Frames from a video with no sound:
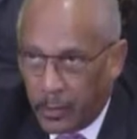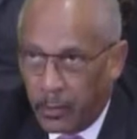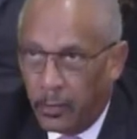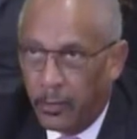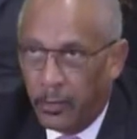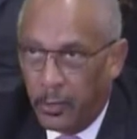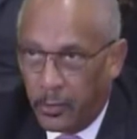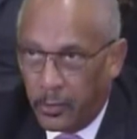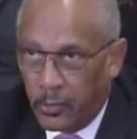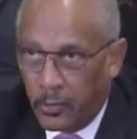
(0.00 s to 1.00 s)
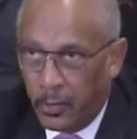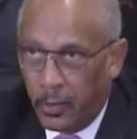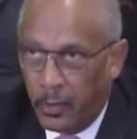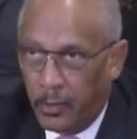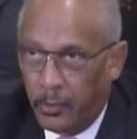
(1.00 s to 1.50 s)
skills and those sorts of
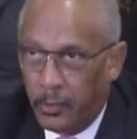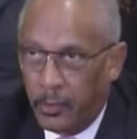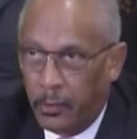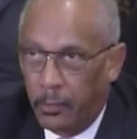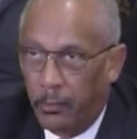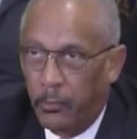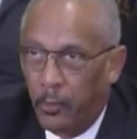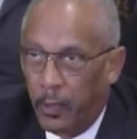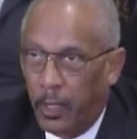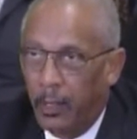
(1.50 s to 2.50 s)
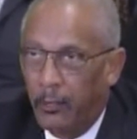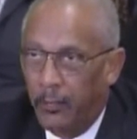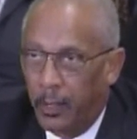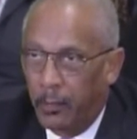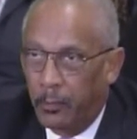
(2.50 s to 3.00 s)
things, which are more readily
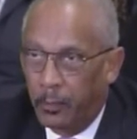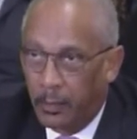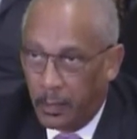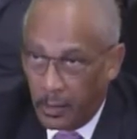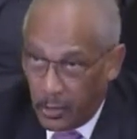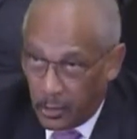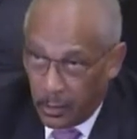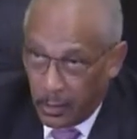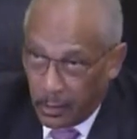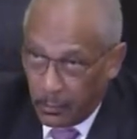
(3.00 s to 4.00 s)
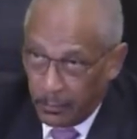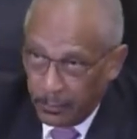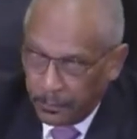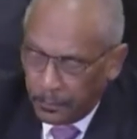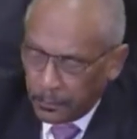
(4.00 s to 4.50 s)
available initially in
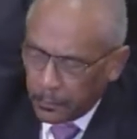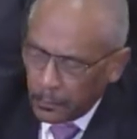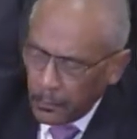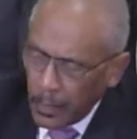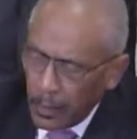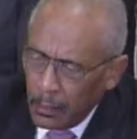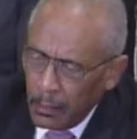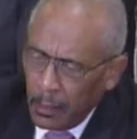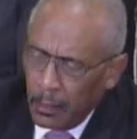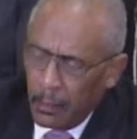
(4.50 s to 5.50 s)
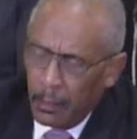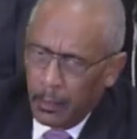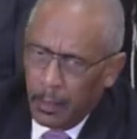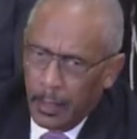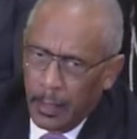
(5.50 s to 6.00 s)

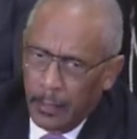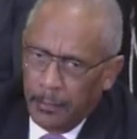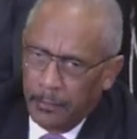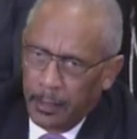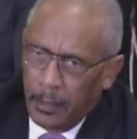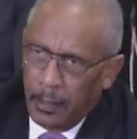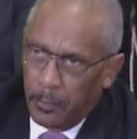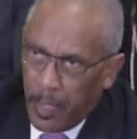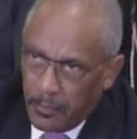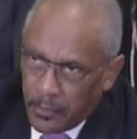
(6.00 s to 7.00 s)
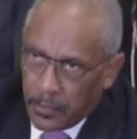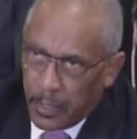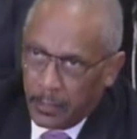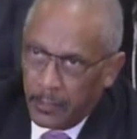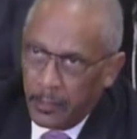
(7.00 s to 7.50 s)
our in the private
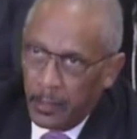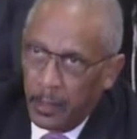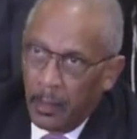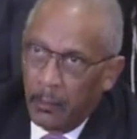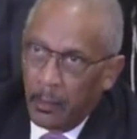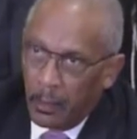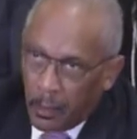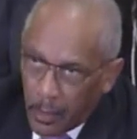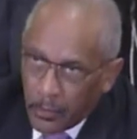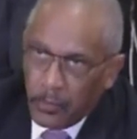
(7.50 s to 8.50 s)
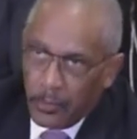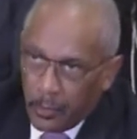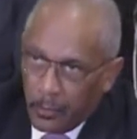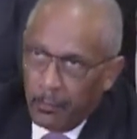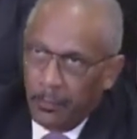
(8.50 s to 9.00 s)
sector. But long
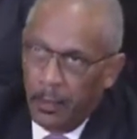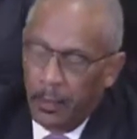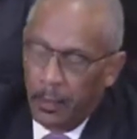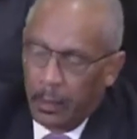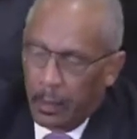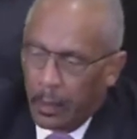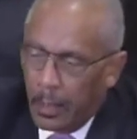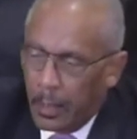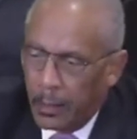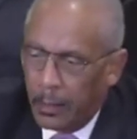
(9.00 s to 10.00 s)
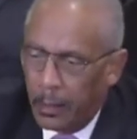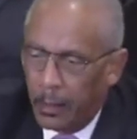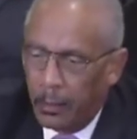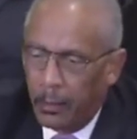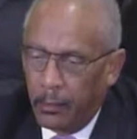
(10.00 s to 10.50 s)
term, I
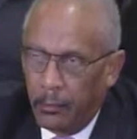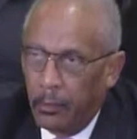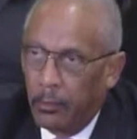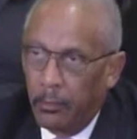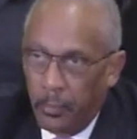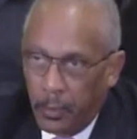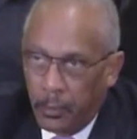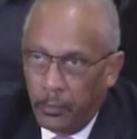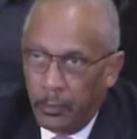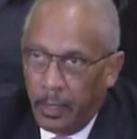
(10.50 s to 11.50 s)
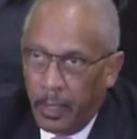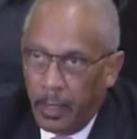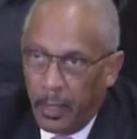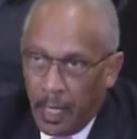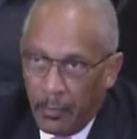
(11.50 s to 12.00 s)
think we will build a
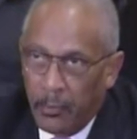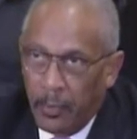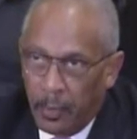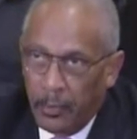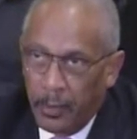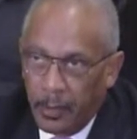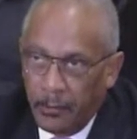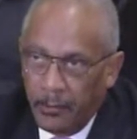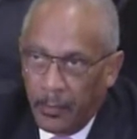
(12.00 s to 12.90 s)
capability